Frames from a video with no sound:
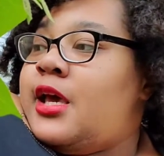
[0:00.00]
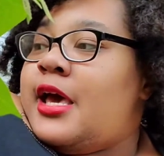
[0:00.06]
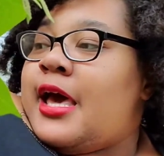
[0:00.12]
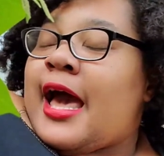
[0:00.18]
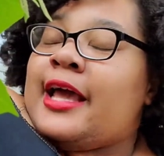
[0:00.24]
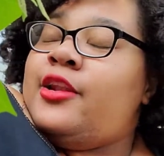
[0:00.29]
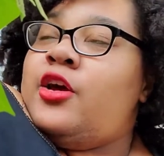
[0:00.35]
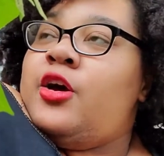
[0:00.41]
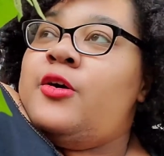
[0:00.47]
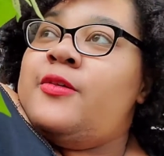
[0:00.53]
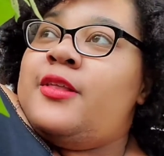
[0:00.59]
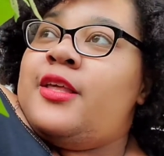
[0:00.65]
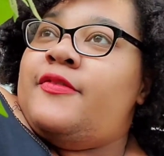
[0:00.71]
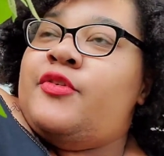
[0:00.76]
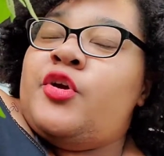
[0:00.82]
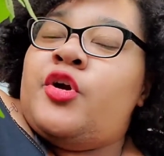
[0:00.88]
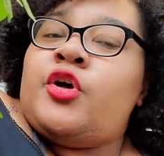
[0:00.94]
I know
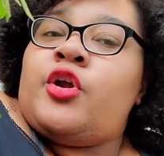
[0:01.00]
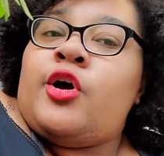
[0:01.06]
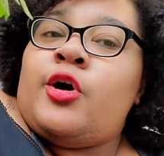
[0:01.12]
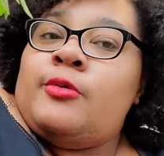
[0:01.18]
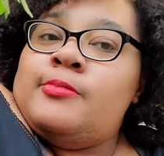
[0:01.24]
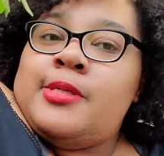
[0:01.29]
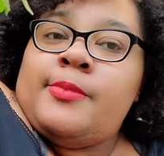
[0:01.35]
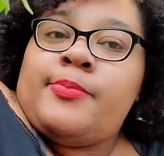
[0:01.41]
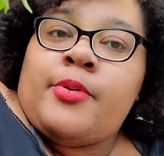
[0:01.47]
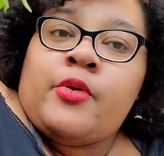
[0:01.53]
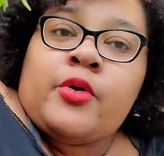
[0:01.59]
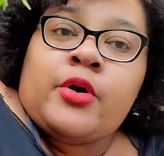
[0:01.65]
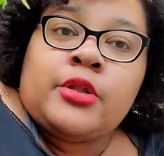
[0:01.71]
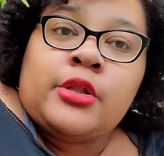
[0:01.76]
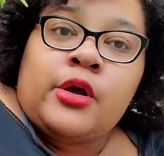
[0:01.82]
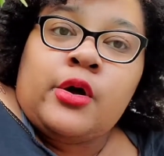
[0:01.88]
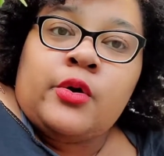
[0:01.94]
if you go to Home Depot or
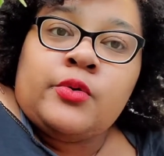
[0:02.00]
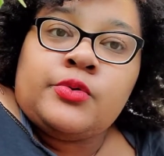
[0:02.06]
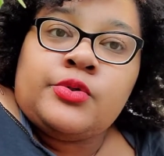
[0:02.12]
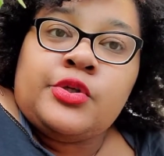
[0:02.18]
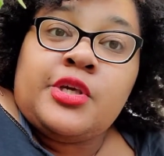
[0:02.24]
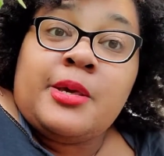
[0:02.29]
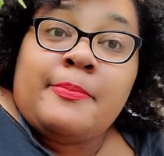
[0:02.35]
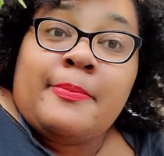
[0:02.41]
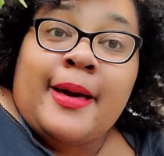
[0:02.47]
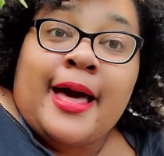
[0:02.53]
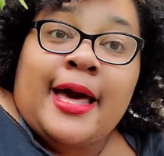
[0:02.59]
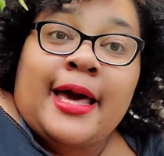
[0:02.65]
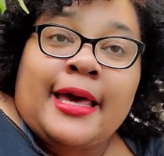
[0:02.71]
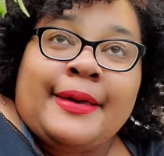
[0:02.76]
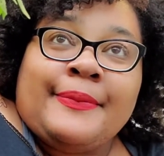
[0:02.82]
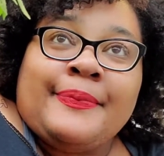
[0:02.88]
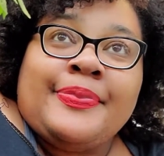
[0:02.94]
Lowe's, you can
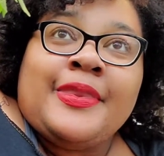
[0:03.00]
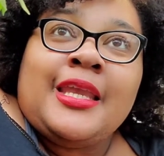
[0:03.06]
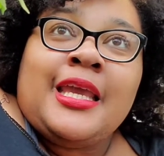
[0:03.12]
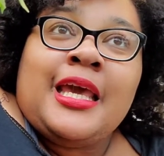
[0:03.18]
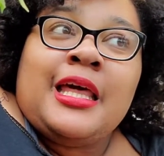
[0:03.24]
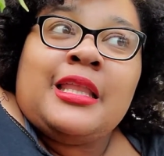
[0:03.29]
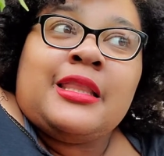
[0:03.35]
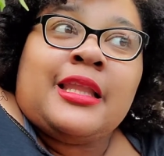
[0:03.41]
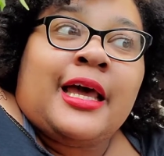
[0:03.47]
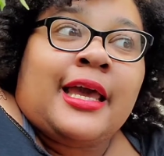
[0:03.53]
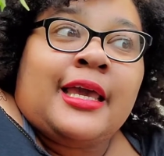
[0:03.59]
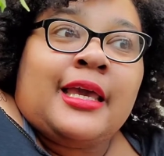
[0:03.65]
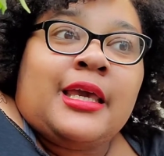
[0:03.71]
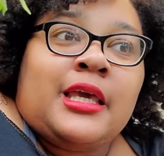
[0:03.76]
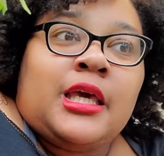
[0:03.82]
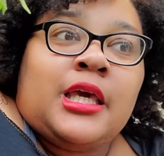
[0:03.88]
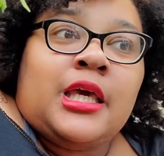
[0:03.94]
buy,
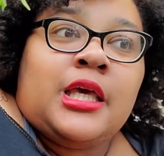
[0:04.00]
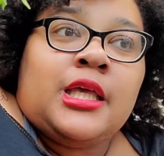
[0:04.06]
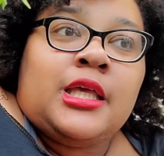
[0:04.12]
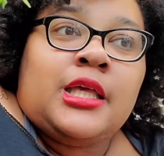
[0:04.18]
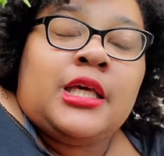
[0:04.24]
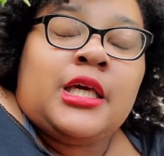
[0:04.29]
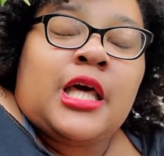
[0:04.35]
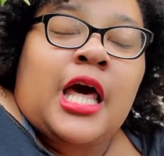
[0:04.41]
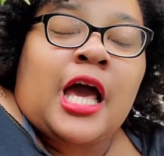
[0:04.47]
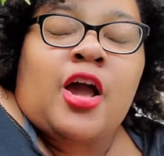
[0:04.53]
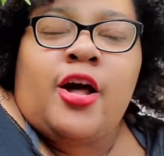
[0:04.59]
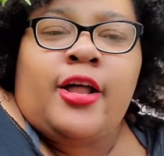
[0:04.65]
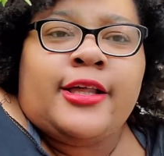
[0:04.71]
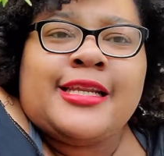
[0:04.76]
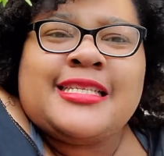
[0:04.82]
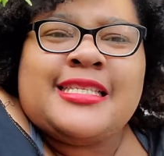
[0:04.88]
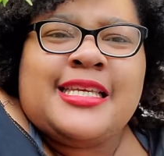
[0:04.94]
like, I
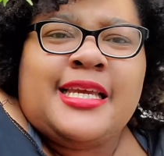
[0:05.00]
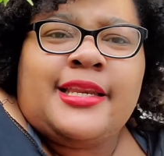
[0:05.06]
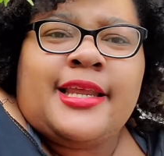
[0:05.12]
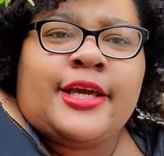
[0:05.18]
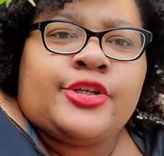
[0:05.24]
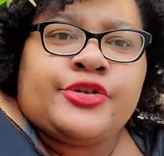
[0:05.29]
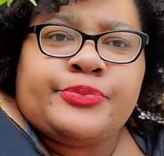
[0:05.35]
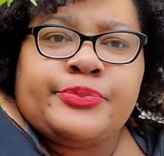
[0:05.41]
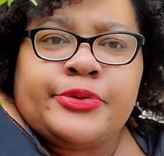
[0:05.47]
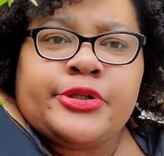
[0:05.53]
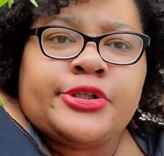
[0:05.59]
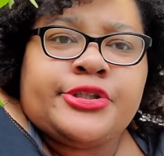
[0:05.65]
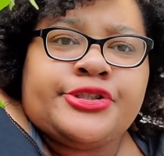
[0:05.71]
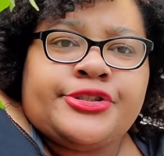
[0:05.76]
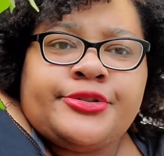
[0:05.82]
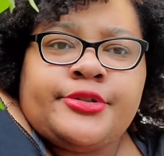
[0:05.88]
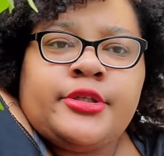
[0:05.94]
call it a teenager
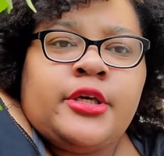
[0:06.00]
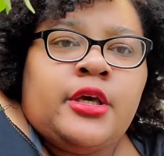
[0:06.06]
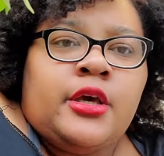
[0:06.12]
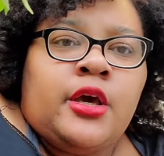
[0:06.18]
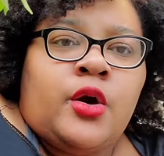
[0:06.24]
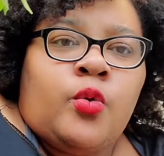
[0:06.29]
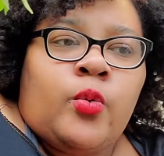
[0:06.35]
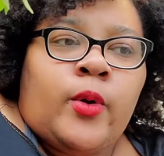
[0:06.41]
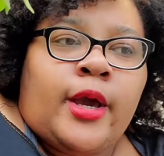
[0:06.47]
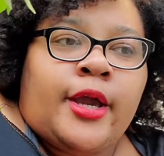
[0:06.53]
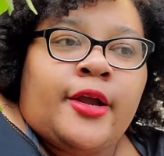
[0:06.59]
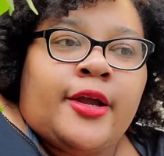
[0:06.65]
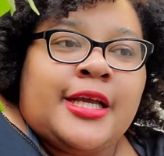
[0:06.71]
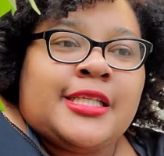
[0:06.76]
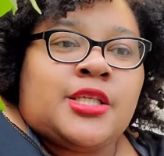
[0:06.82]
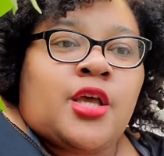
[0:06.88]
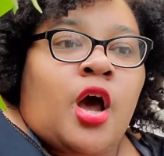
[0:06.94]
bush, where
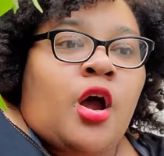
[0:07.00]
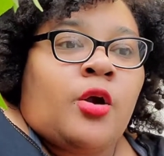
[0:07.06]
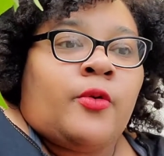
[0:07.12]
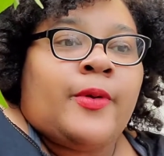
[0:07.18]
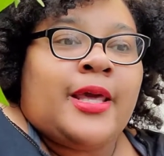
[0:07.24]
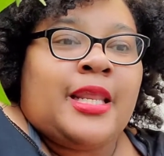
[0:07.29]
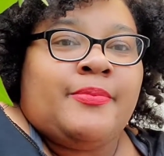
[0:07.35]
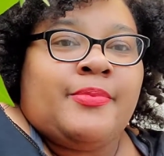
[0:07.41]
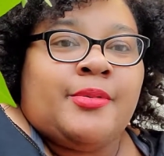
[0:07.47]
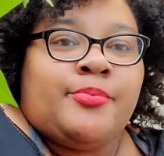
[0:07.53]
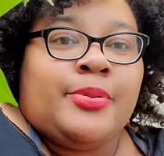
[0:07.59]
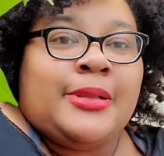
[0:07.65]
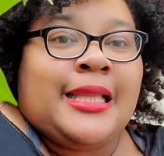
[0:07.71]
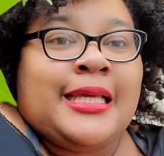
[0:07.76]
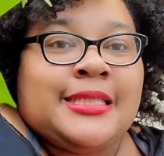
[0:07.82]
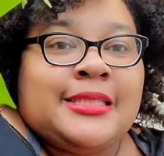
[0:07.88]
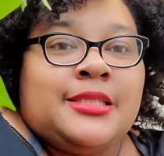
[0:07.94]
it's already been
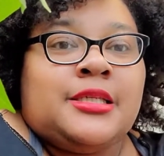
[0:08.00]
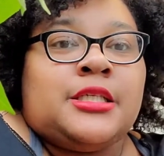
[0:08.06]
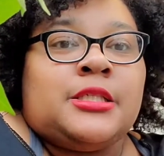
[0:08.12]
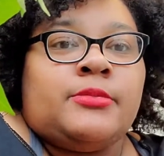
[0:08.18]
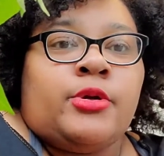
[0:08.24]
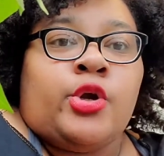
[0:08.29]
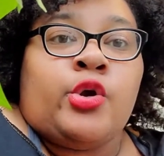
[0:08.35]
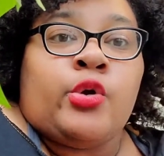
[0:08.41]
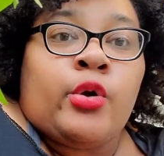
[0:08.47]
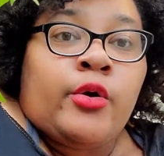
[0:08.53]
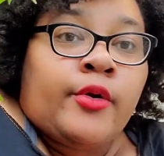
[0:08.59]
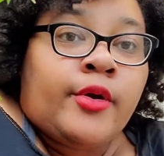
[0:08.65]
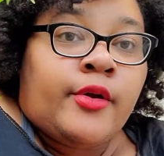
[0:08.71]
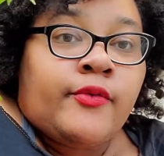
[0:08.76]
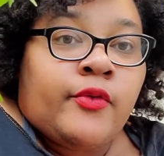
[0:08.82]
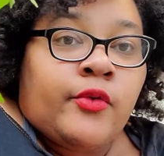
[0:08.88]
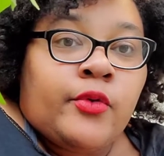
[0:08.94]
planted, it's been
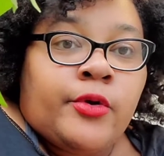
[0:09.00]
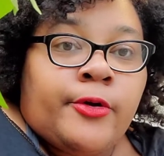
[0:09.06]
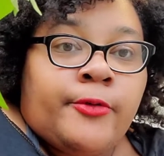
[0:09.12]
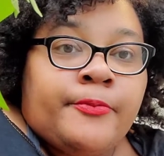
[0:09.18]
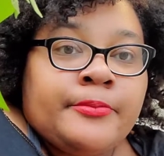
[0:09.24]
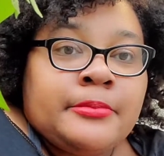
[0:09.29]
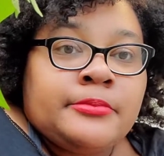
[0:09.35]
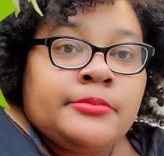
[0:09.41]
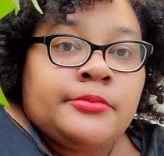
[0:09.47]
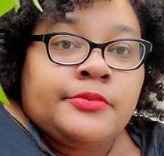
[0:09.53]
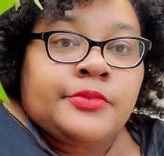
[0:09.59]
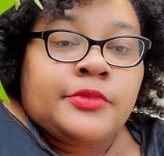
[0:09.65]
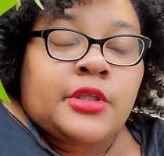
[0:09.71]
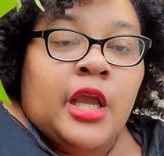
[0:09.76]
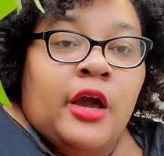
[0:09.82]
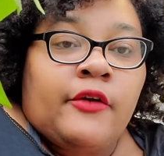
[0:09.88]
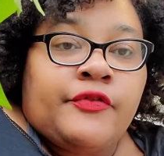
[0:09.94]
growing for
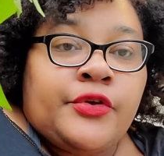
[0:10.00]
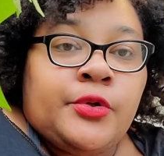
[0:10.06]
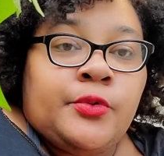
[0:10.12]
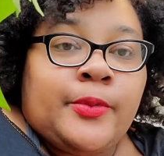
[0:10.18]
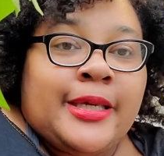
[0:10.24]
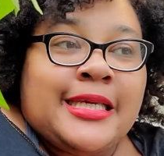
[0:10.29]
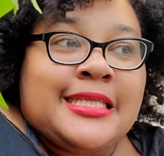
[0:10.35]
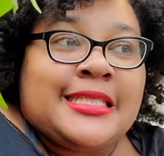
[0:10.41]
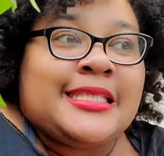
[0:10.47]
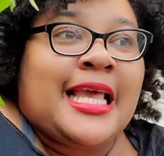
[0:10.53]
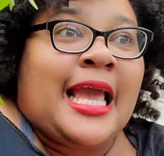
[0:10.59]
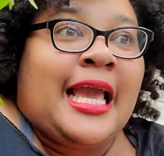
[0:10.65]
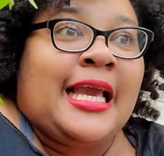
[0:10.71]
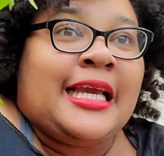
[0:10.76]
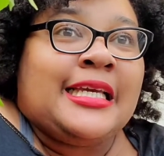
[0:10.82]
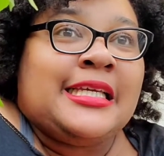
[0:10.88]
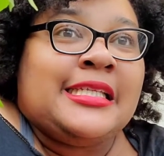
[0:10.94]
a few weeks,
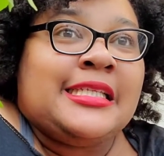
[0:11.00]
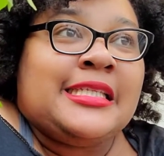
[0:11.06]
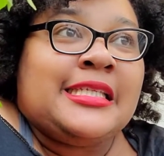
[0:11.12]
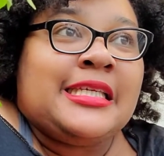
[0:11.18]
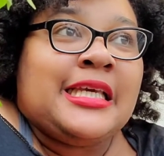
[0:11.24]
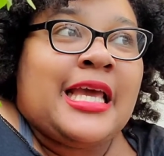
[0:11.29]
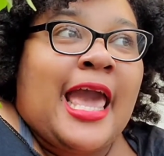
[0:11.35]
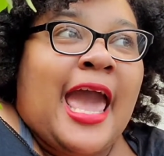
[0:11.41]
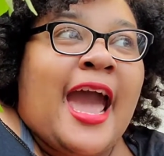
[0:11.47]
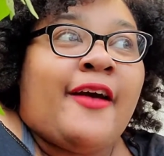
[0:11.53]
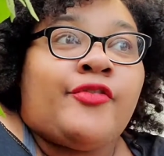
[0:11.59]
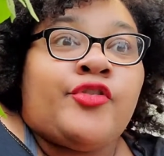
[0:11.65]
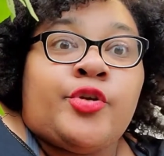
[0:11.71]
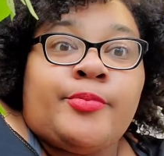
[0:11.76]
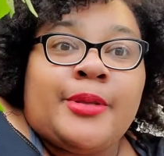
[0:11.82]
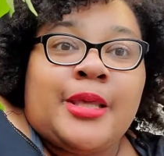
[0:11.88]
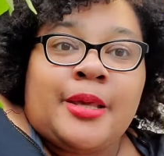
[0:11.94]
and
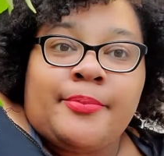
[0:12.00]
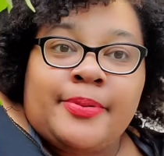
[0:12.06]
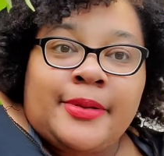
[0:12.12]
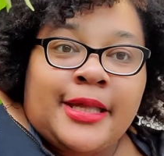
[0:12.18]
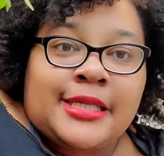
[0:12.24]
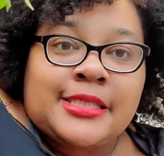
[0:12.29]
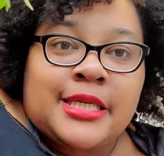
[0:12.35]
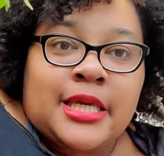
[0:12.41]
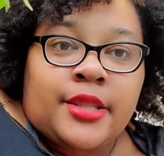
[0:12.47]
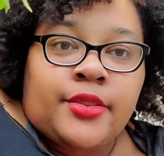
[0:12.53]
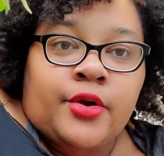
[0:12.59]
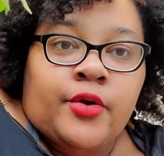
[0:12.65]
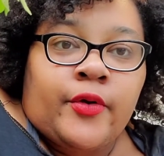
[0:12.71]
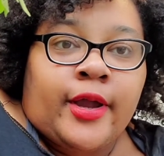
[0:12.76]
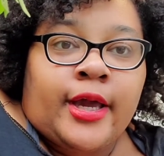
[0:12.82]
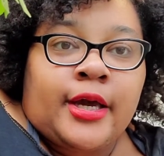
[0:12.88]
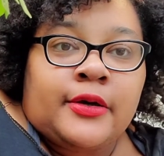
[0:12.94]
after being planted in the
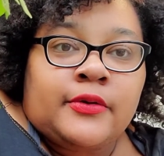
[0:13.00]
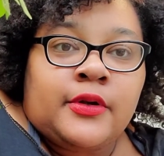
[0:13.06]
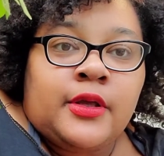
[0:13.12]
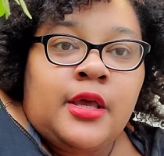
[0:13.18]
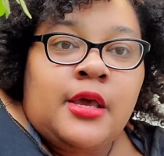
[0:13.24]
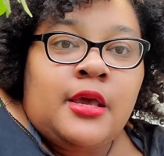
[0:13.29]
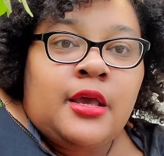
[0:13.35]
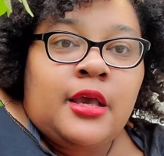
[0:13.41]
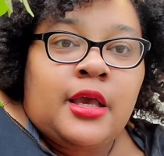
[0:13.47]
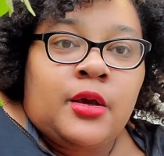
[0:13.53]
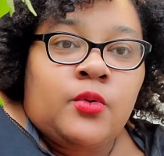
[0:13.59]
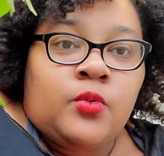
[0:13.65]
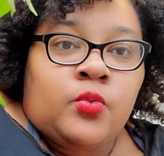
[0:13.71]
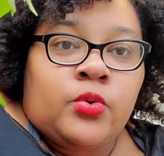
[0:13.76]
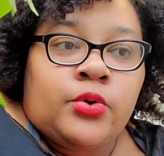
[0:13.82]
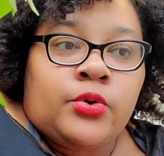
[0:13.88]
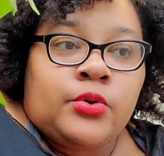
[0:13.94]
ground, it
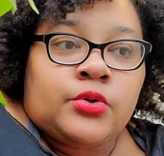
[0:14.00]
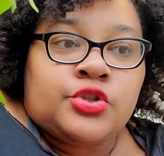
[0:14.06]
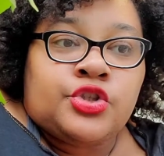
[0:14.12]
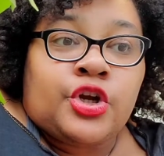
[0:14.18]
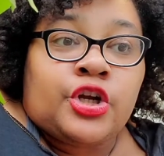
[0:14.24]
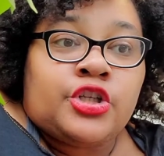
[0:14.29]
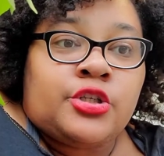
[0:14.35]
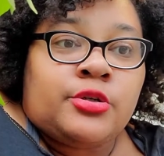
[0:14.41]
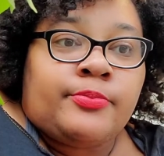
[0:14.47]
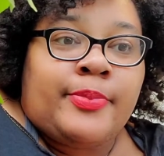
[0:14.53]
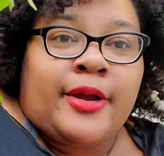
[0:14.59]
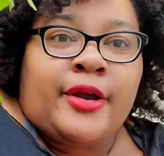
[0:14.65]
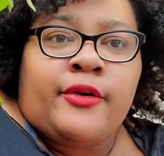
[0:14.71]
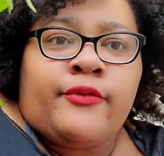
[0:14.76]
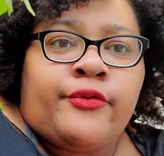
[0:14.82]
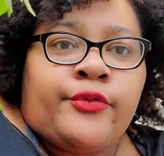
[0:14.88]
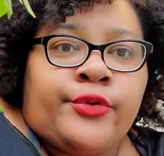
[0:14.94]
will start to
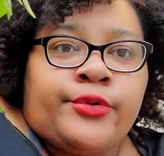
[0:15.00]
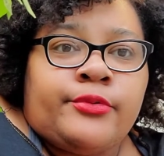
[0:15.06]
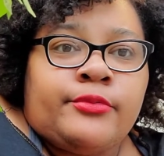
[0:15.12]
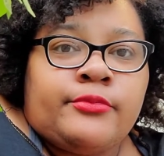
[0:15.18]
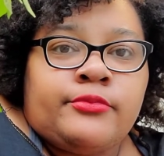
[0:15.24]
bear fruit